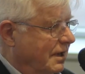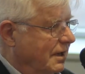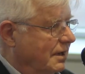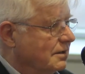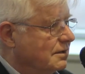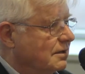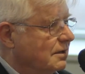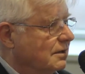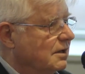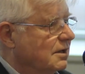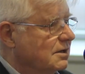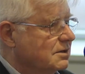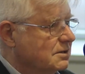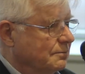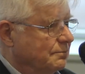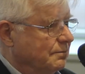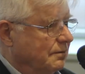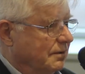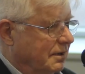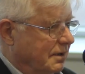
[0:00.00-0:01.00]

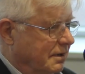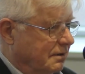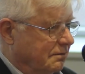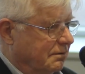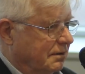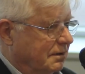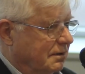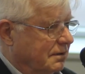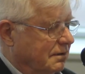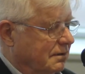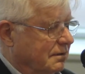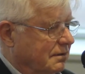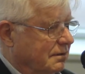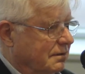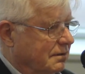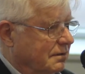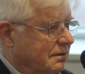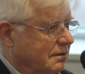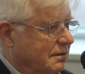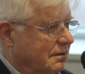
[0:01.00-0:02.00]
interdisciplinary
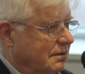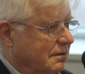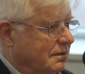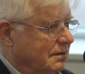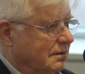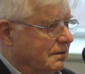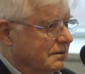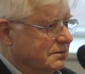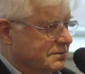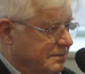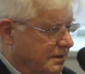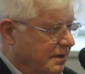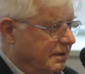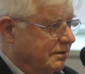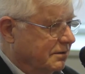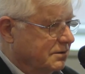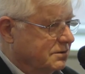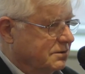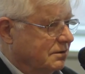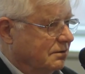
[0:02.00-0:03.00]

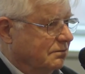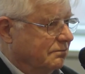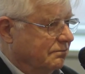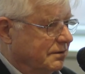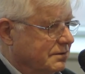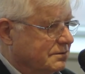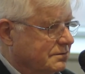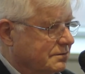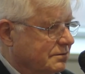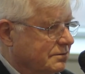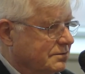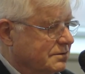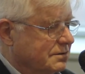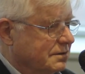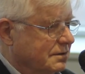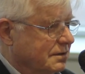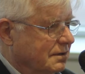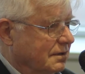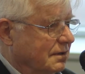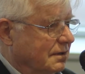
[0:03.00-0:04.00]
strategy of research.